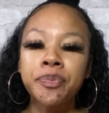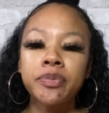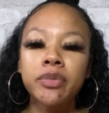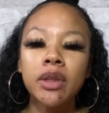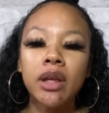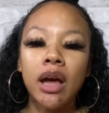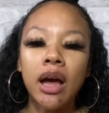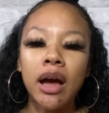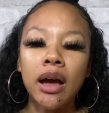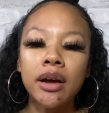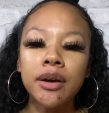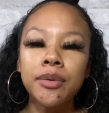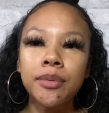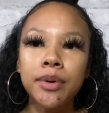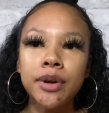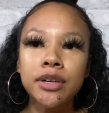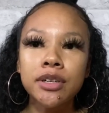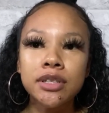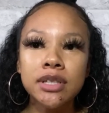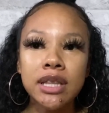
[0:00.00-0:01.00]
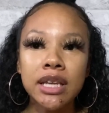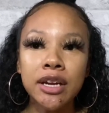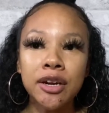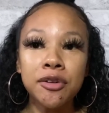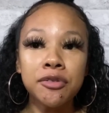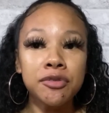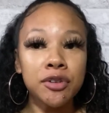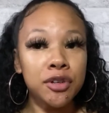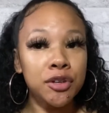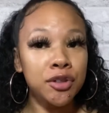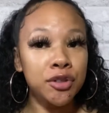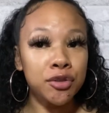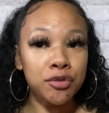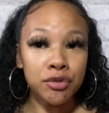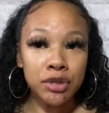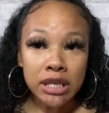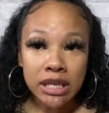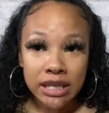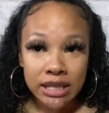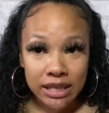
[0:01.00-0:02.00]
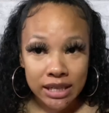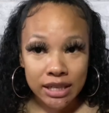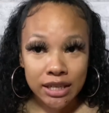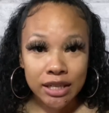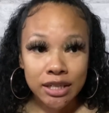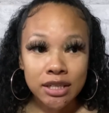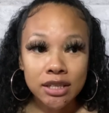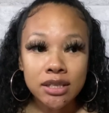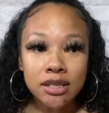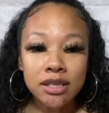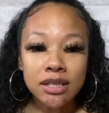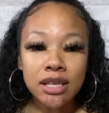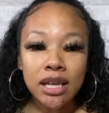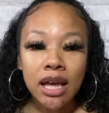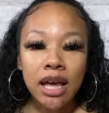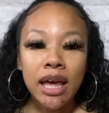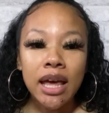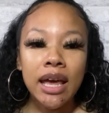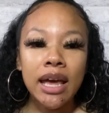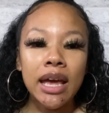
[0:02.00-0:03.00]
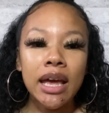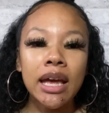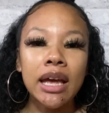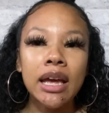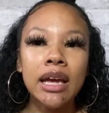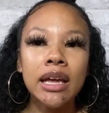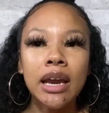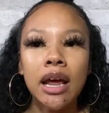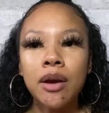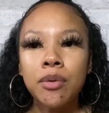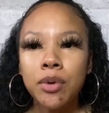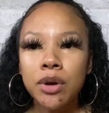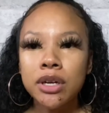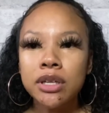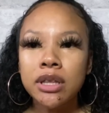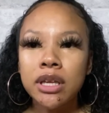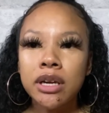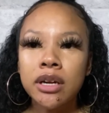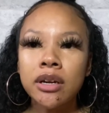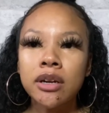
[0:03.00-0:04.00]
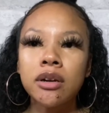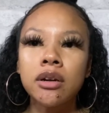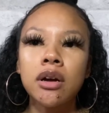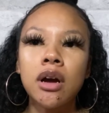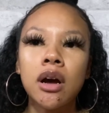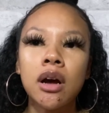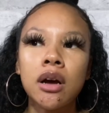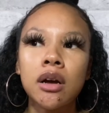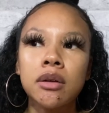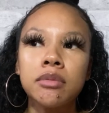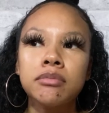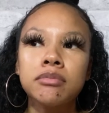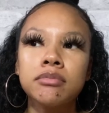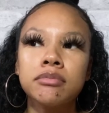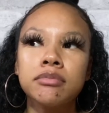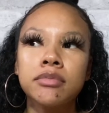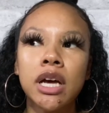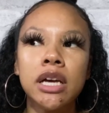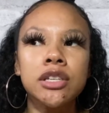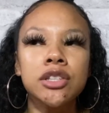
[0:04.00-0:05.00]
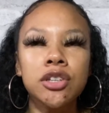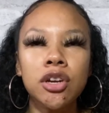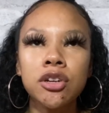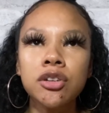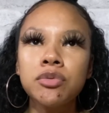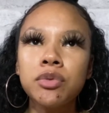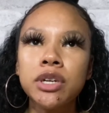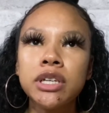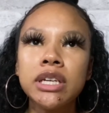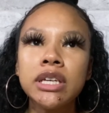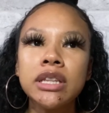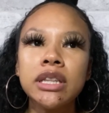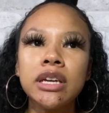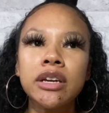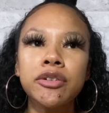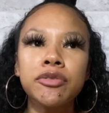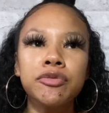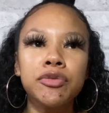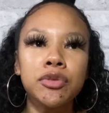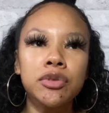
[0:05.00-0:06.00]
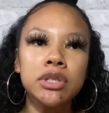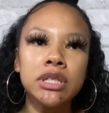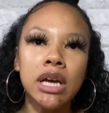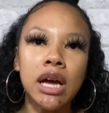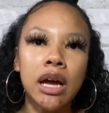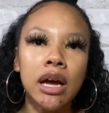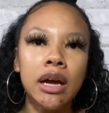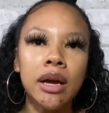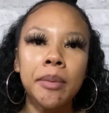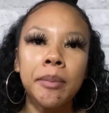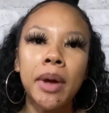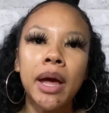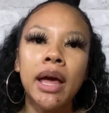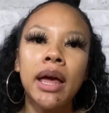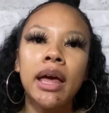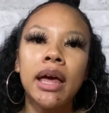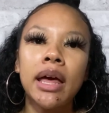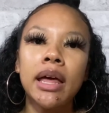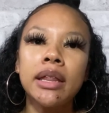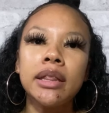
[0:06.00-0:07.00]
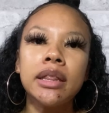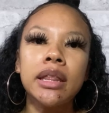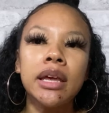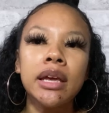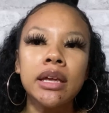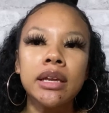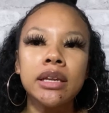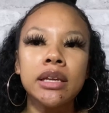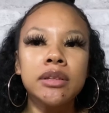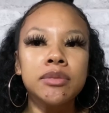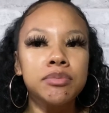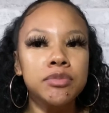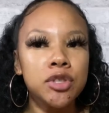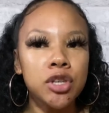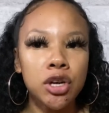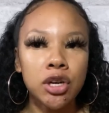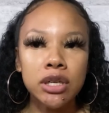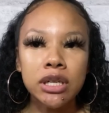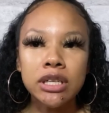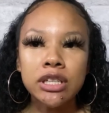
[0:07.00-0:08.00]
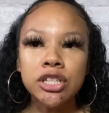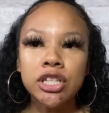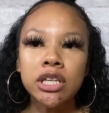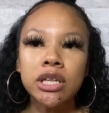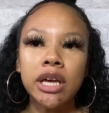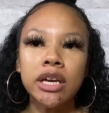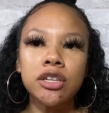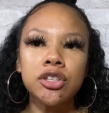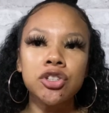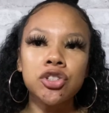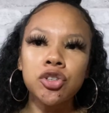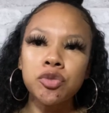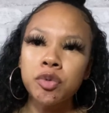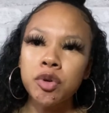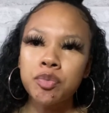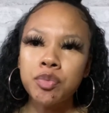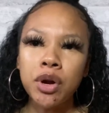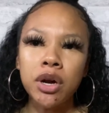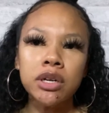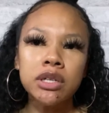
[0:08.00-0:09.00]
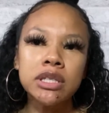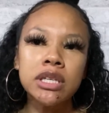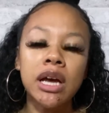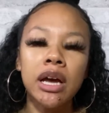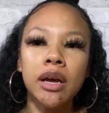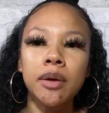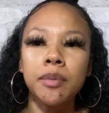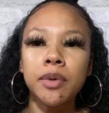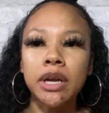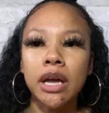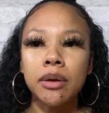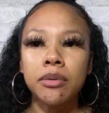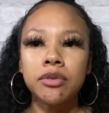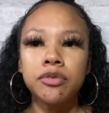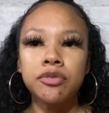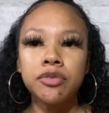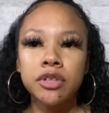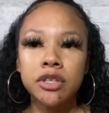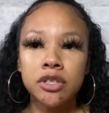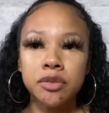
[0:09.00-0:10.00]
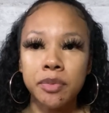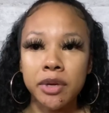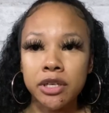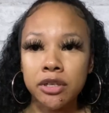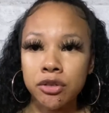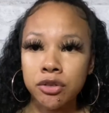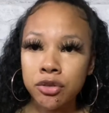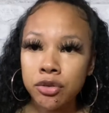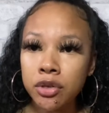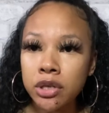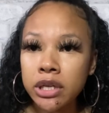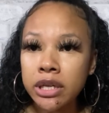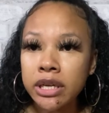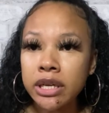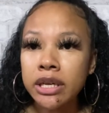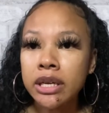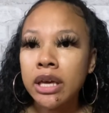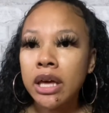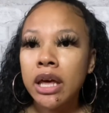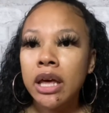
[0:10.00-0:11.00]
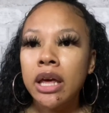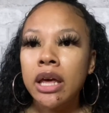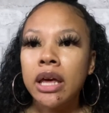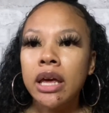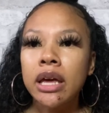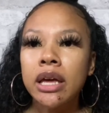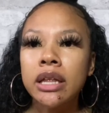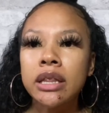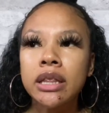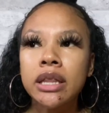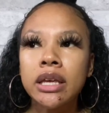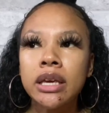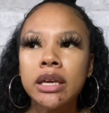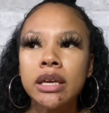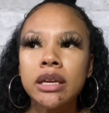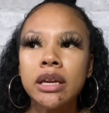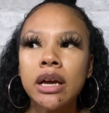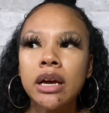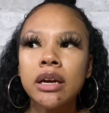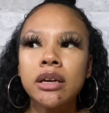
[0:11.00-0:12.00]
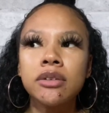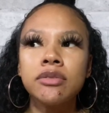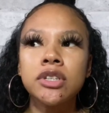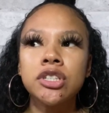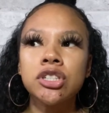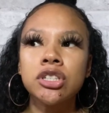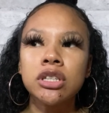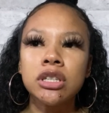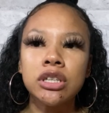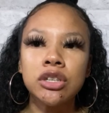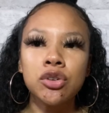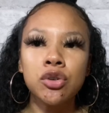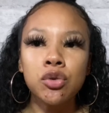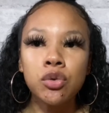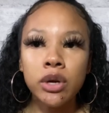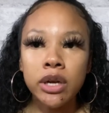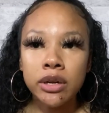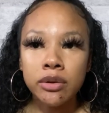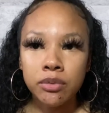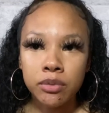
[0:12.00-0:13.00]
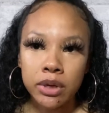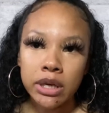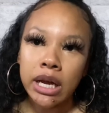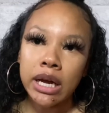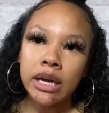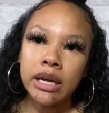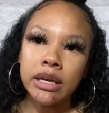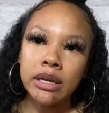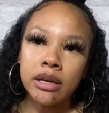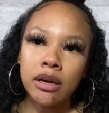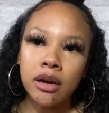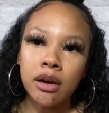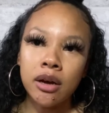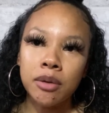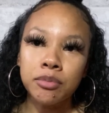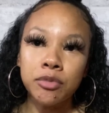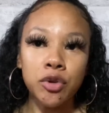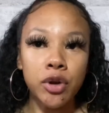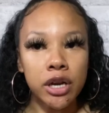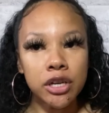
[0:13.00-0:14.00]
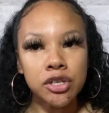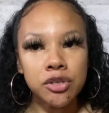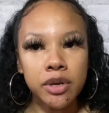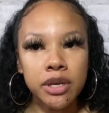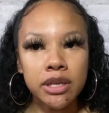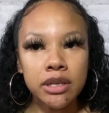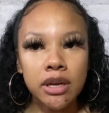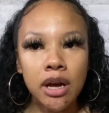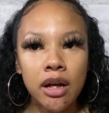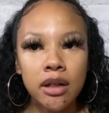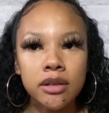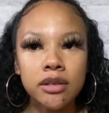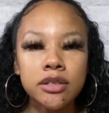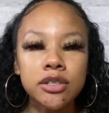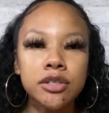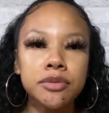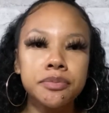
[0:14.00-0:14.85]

I worked there for 3 years, and I worked there. I started working there full time, and then it turned into like super part time when I would finish my degree, and then I eventually quit when I graduated college.